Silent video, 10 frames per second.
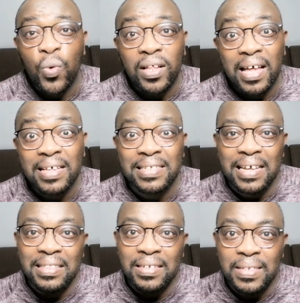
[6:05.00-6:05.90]
as well as
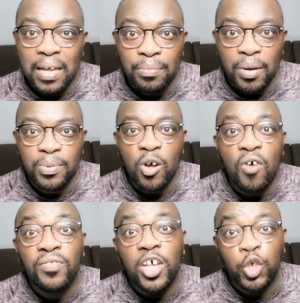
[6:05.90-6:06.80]
in the suburbs
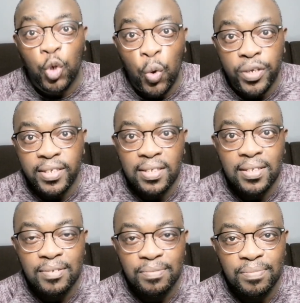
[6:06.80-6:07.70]
of their
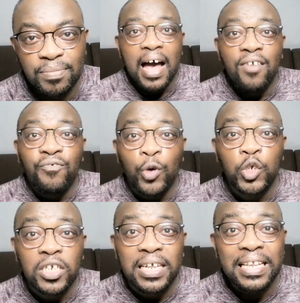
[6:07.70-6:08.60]
choice.
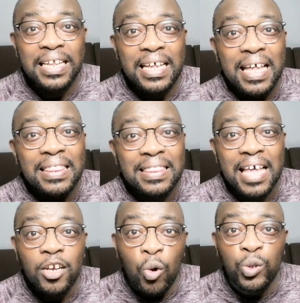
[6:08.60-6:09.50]
Unfortunately,
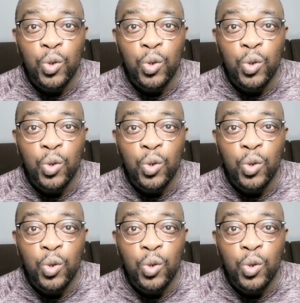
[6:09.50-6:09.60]
that